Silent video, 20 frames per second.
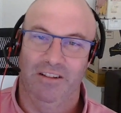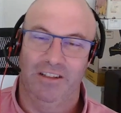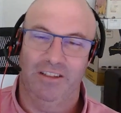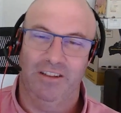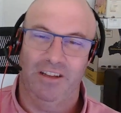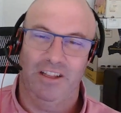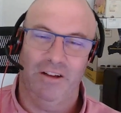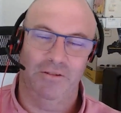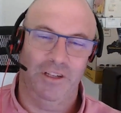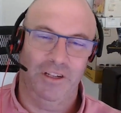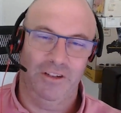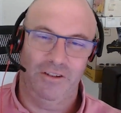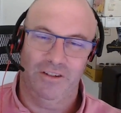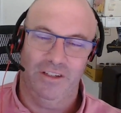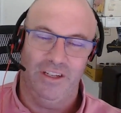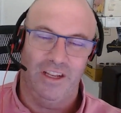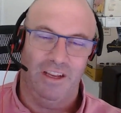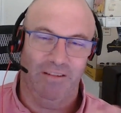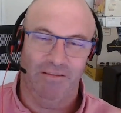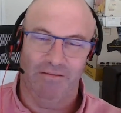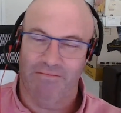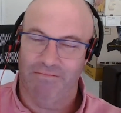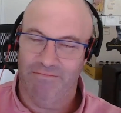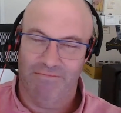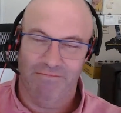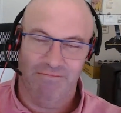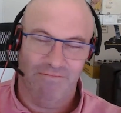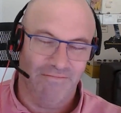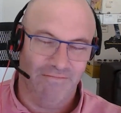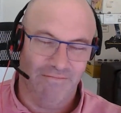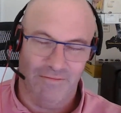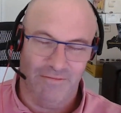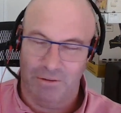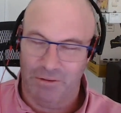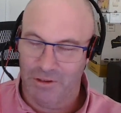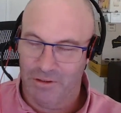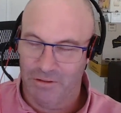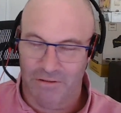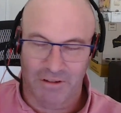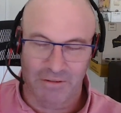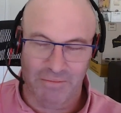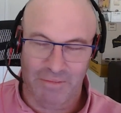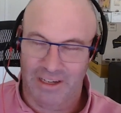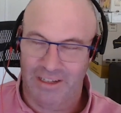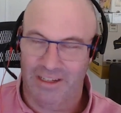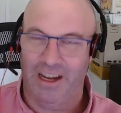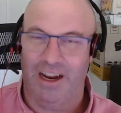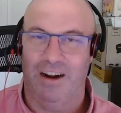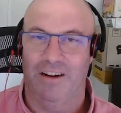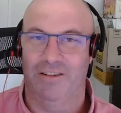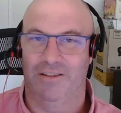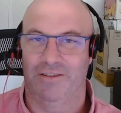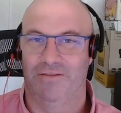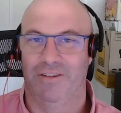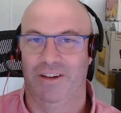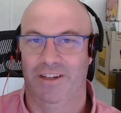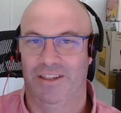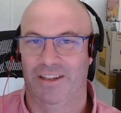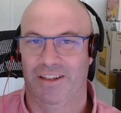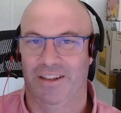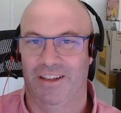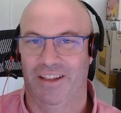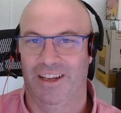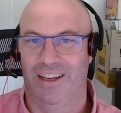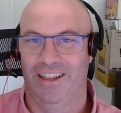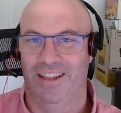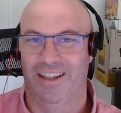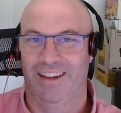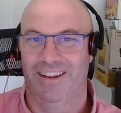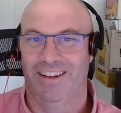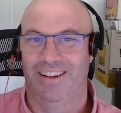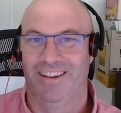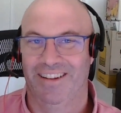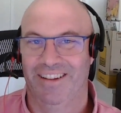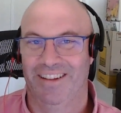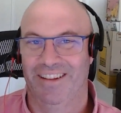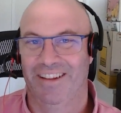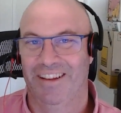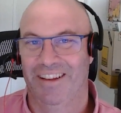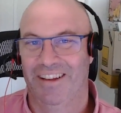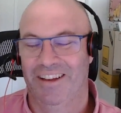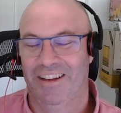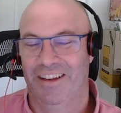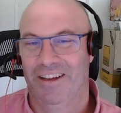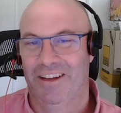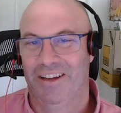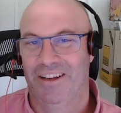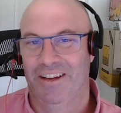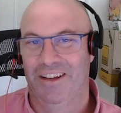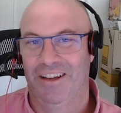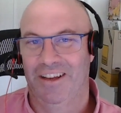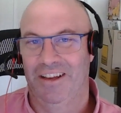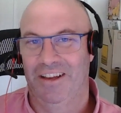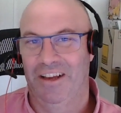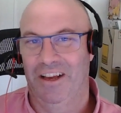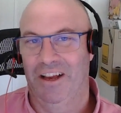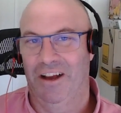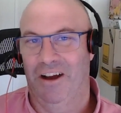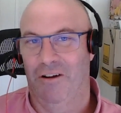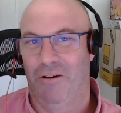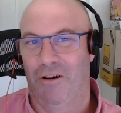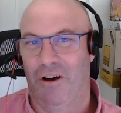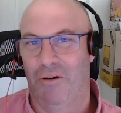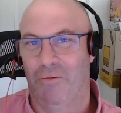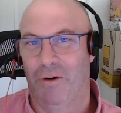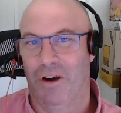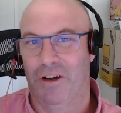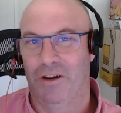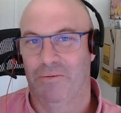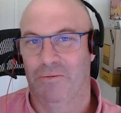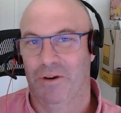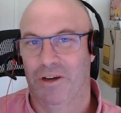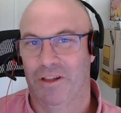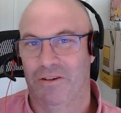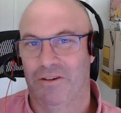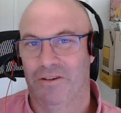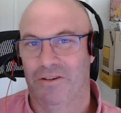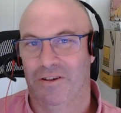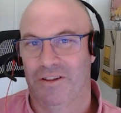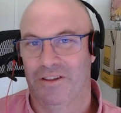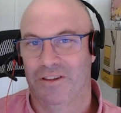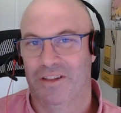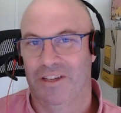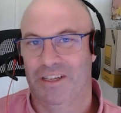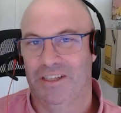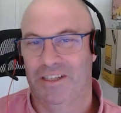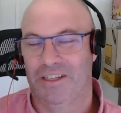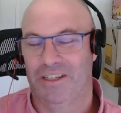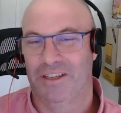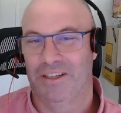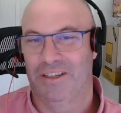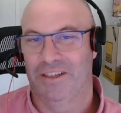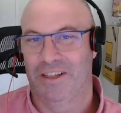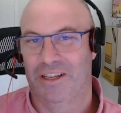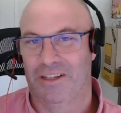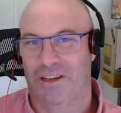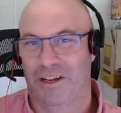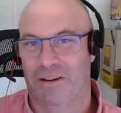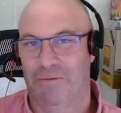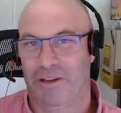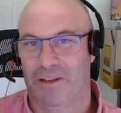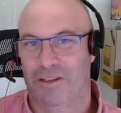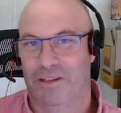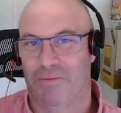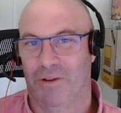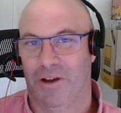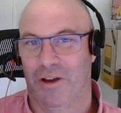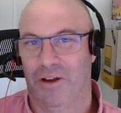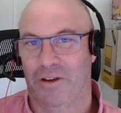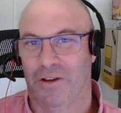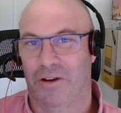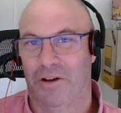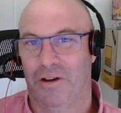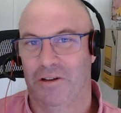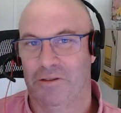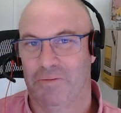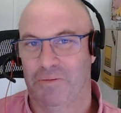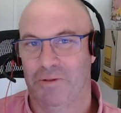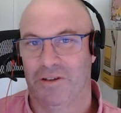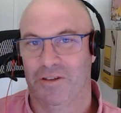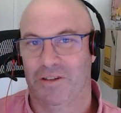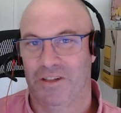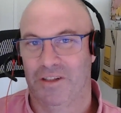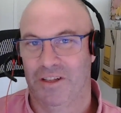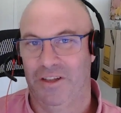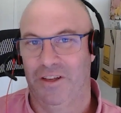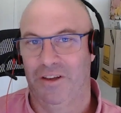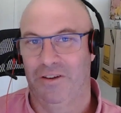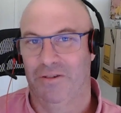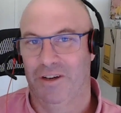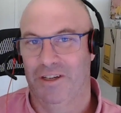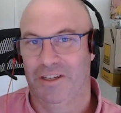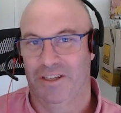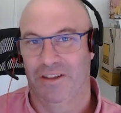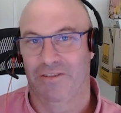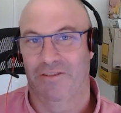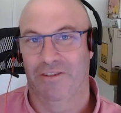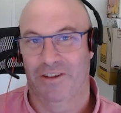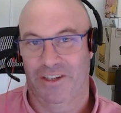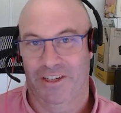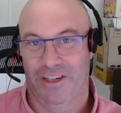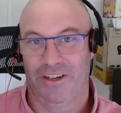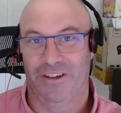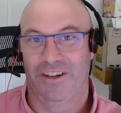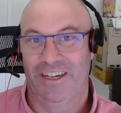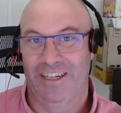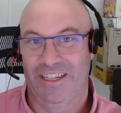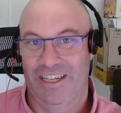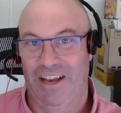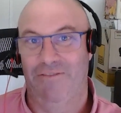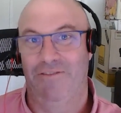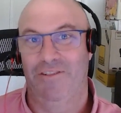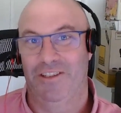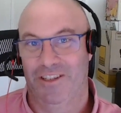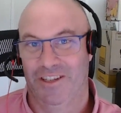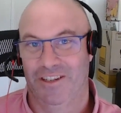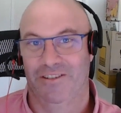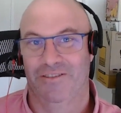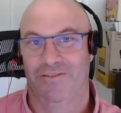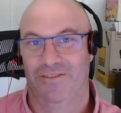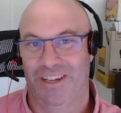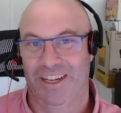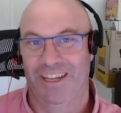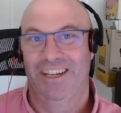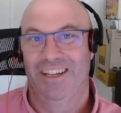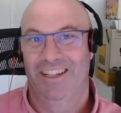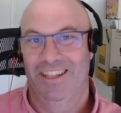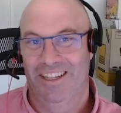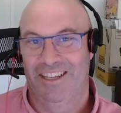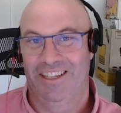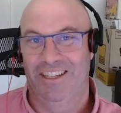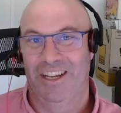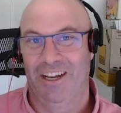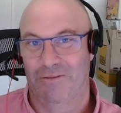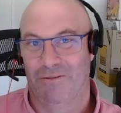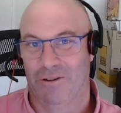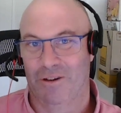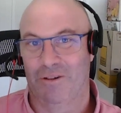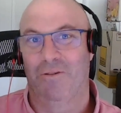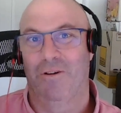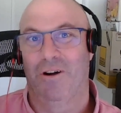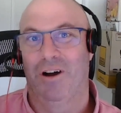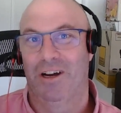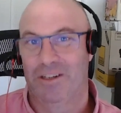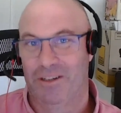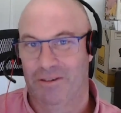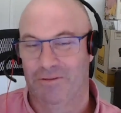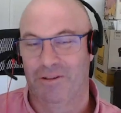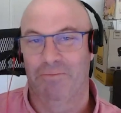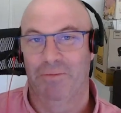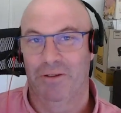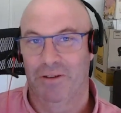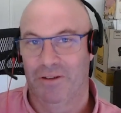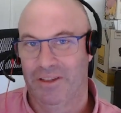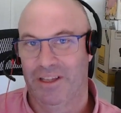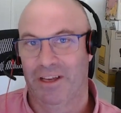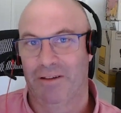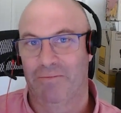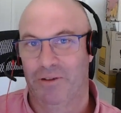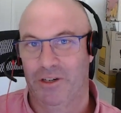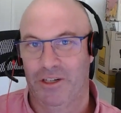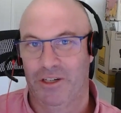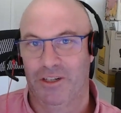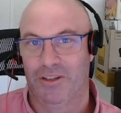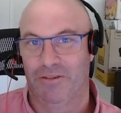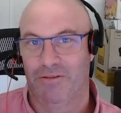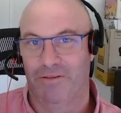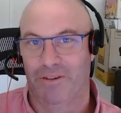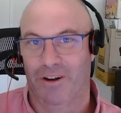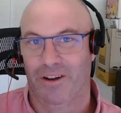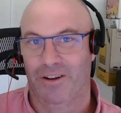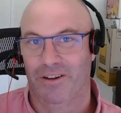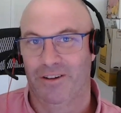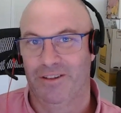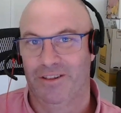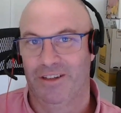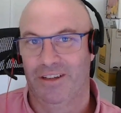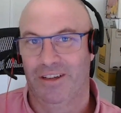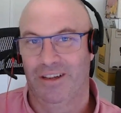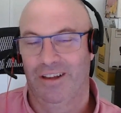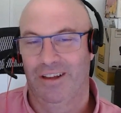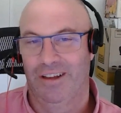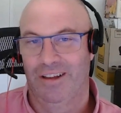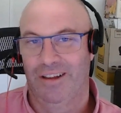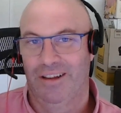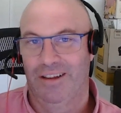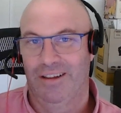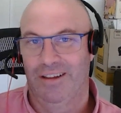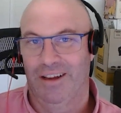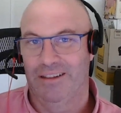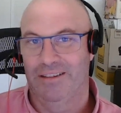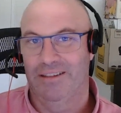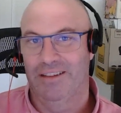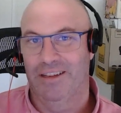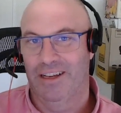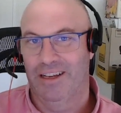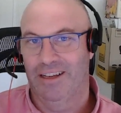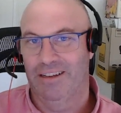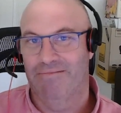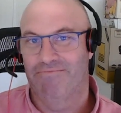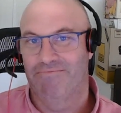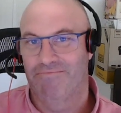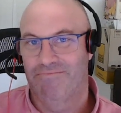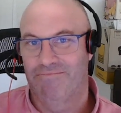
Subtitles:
and so that was interesting when we're talking about tariffs recently. That I wonder whether or not there's going to be some own goals, because in the US they've actually got a deficit of the steel required to rebuild their bridges and roads, and they're